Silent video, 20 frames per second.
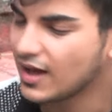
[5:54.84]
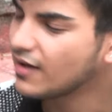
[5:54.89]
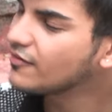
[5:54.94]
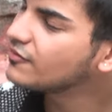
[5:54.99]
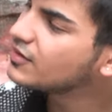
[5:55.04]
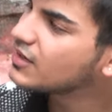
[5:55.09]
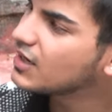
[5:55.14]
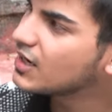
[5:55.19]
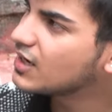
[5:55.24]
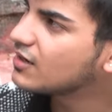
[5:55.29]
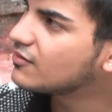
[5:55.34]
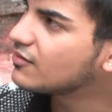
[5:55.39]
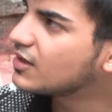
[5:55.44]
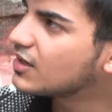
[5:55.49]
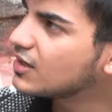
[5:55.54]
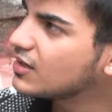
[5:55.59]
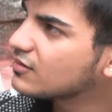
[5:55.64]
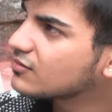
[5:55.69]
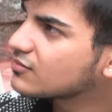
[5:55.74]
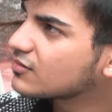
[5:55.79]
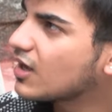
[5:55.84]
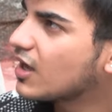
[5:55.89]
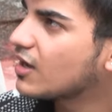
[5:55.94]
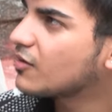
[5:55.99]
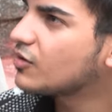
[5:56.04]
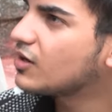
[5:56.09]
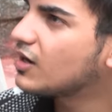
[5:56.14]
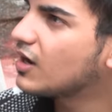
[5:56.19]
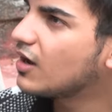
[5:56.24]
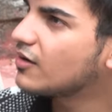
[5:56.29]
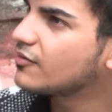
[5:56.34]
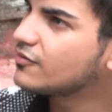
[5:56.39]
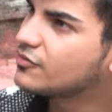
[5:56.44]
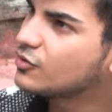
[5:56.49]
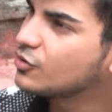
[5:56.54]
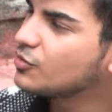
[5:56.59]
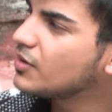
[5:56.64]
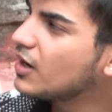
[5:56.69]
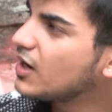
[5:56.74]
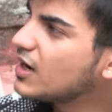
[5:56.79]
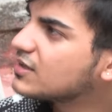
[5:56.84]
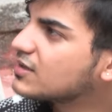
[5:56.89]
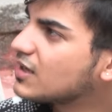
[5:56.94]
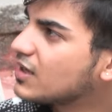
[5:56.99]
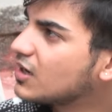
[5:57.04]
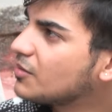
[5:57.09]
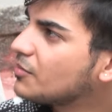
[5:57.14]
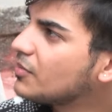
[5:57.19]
have creativity. I would love to be a designer,